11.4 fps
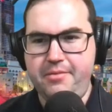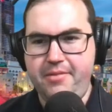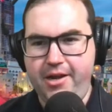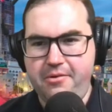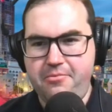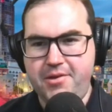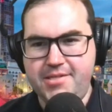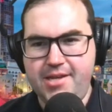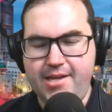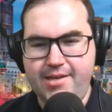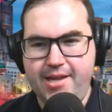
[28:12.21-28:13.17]
I mean, it
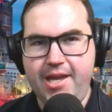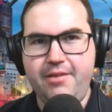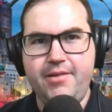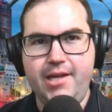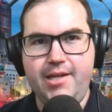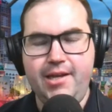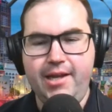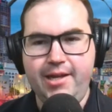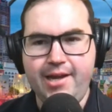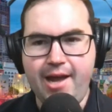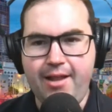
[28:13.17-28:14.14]
wasn't even
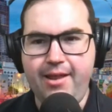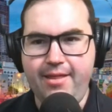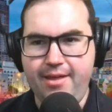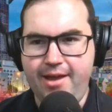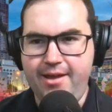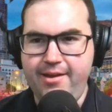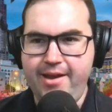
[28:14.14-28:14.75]
in color there.